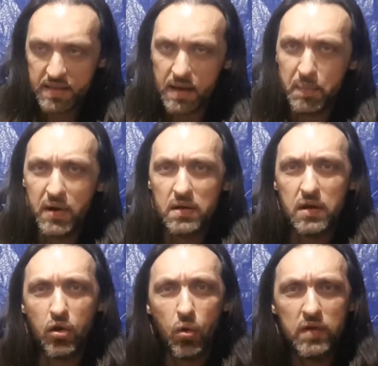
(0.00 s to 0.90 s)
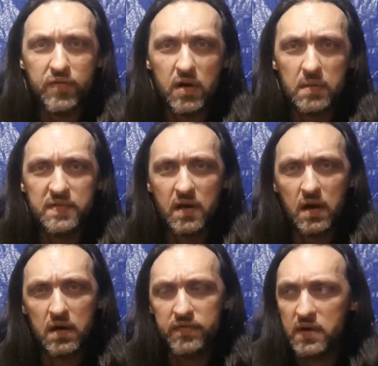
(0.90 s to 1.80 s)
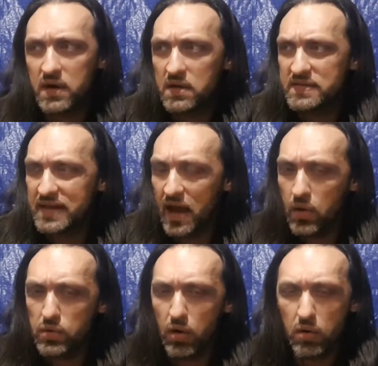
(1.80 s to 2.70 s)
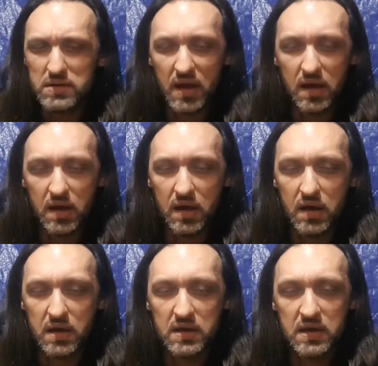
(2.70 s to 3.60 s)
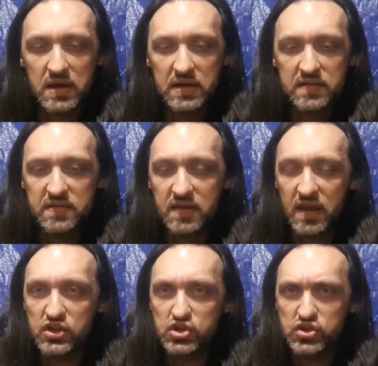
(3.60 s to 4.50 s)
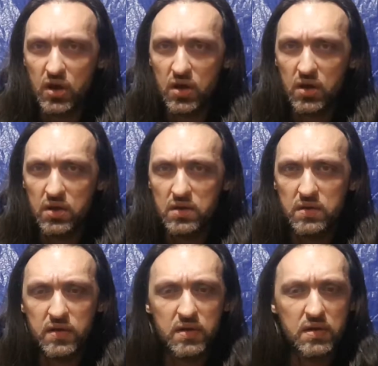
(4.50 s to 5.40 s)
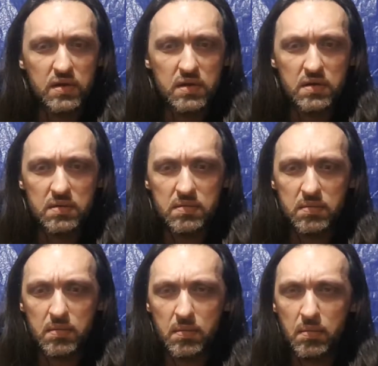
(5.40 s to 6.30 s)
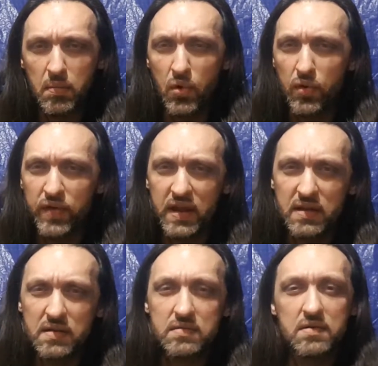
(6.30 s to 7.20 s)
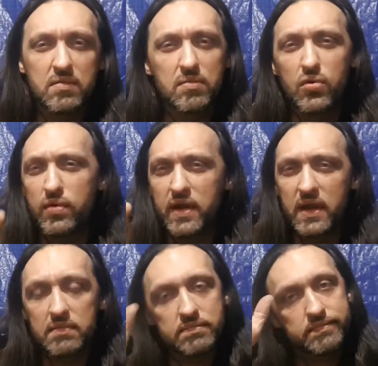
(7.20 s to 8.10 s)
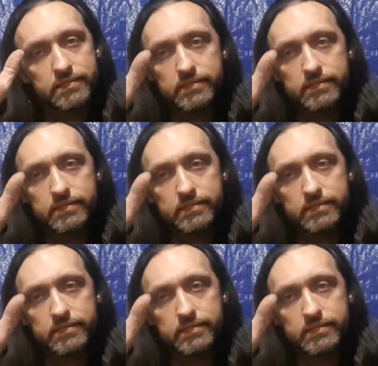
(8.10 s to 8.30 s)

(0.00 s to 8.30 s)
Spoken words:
that appeared on a coat of arms of a town called Saint John de Maureen or Maureen.